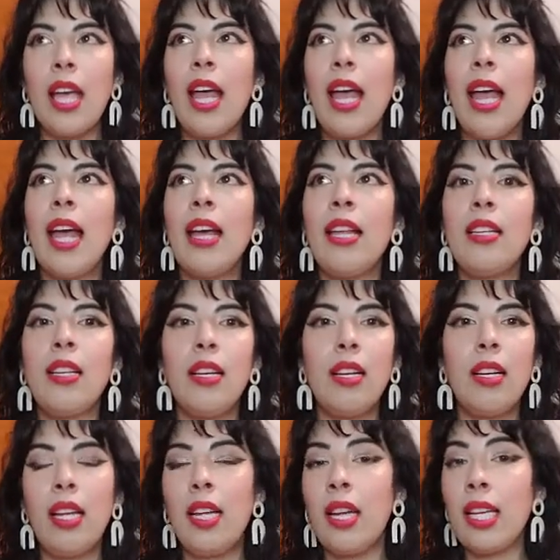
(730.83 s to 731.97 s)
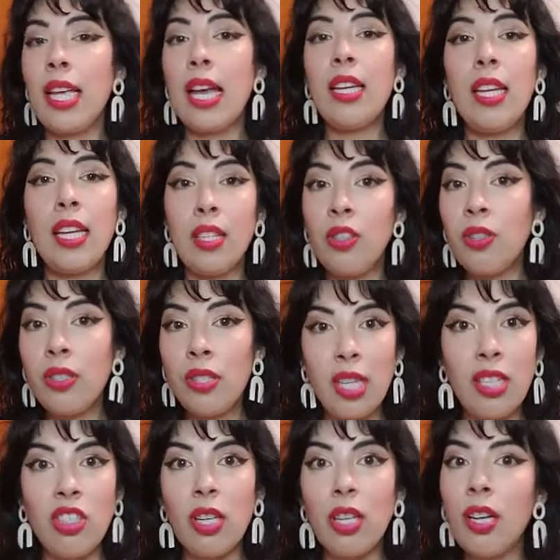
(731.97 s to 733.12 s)
And again, in your
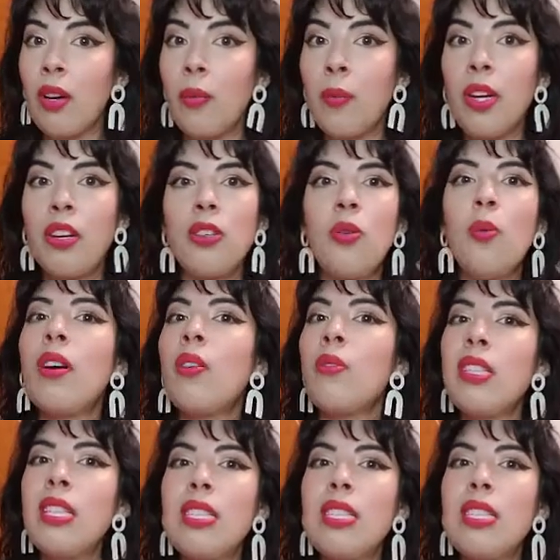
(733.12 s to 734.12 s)
teaching career, you are going to